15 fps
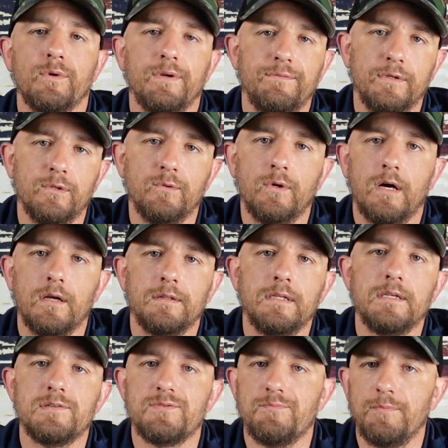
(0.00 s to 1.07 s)
review on
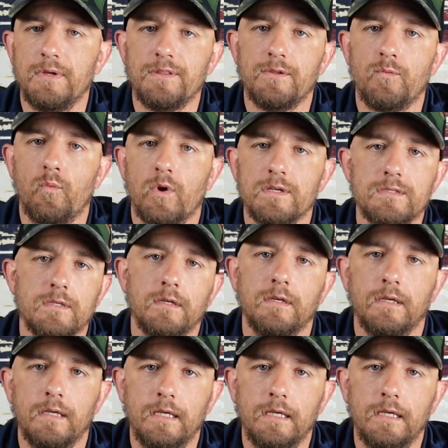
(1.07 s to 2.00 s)
the Smith and Wesson